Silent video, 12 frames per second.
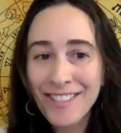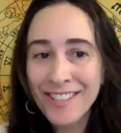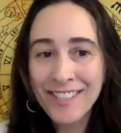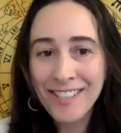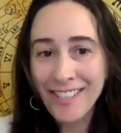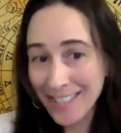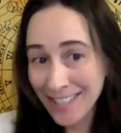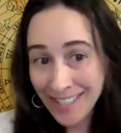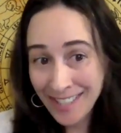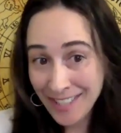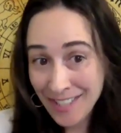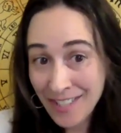took her
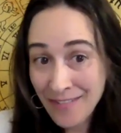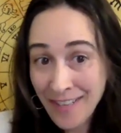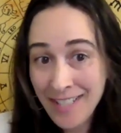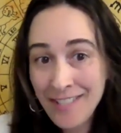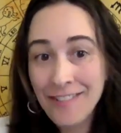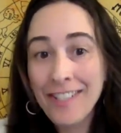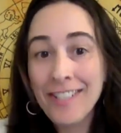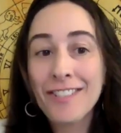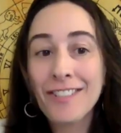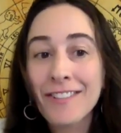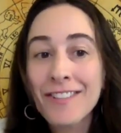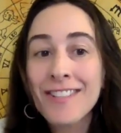years of
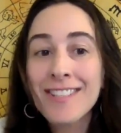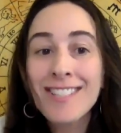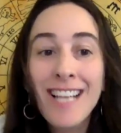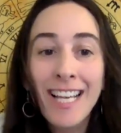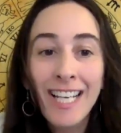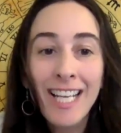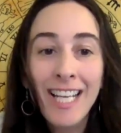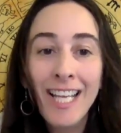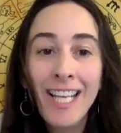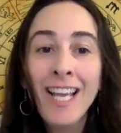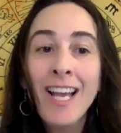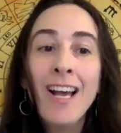astrological
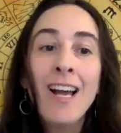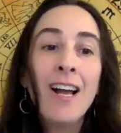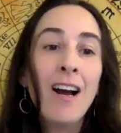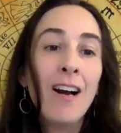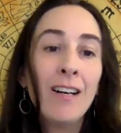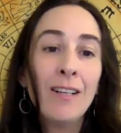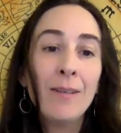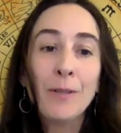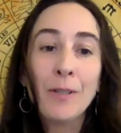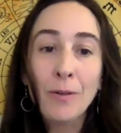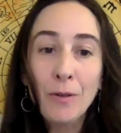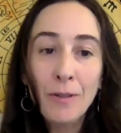study,
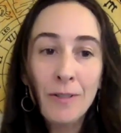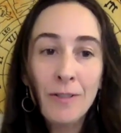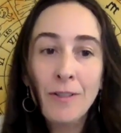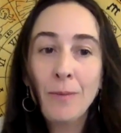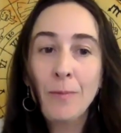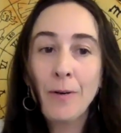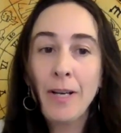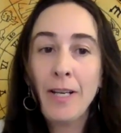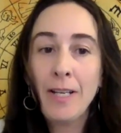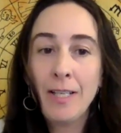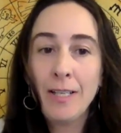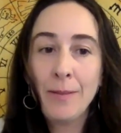her horoscope
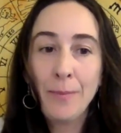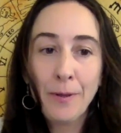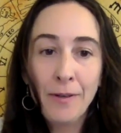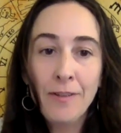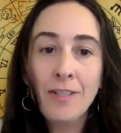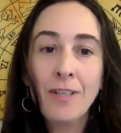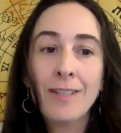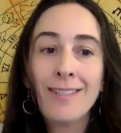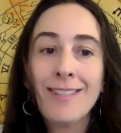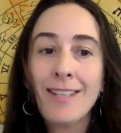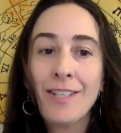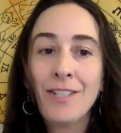writing, birth chart
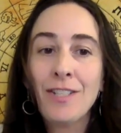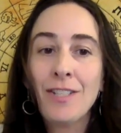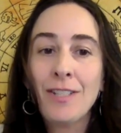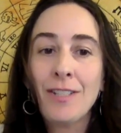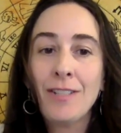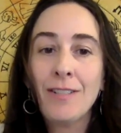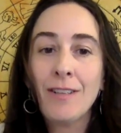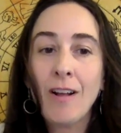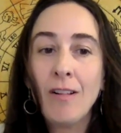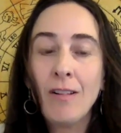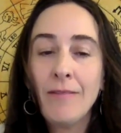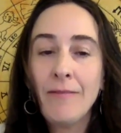sessions,
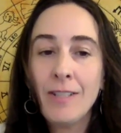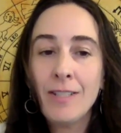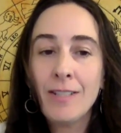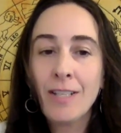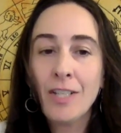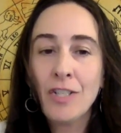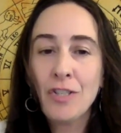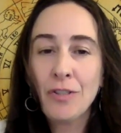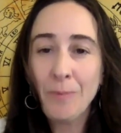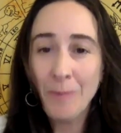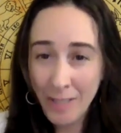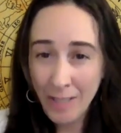all of this
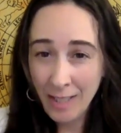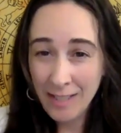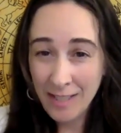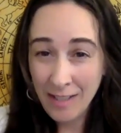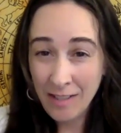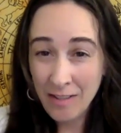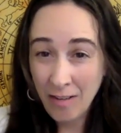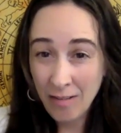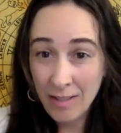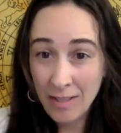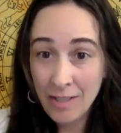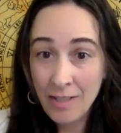contributed to the
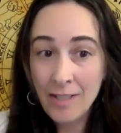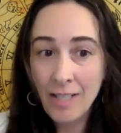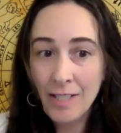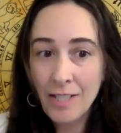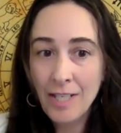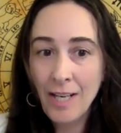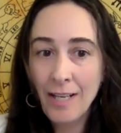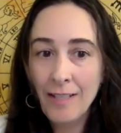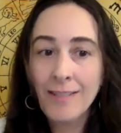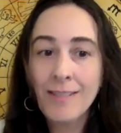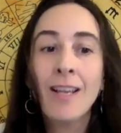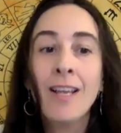knowledge that she
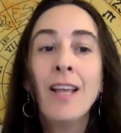has.